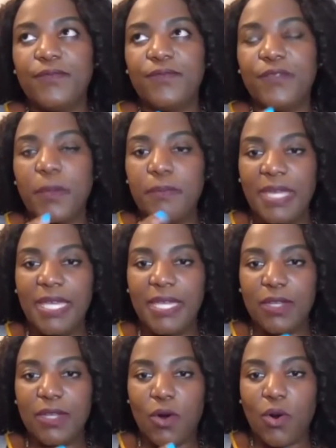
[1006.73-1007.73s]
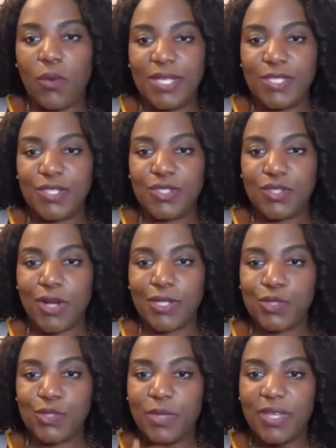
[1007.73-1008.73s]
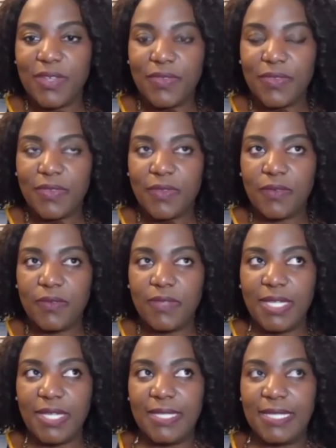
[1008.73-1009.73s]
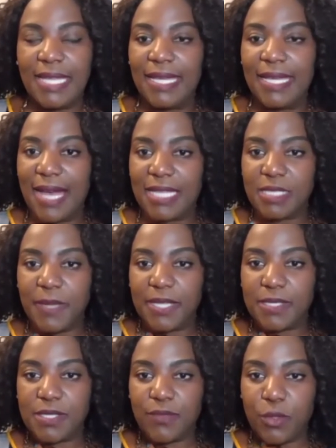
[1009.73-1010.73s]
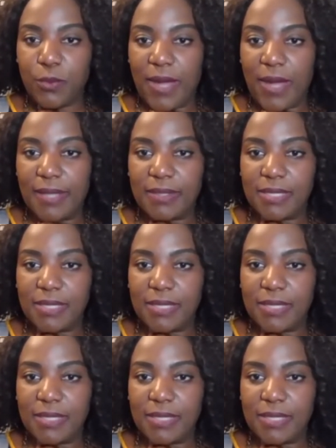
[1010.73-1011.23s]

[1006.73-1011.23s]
for me, it always starts with the innate aspects of your brand.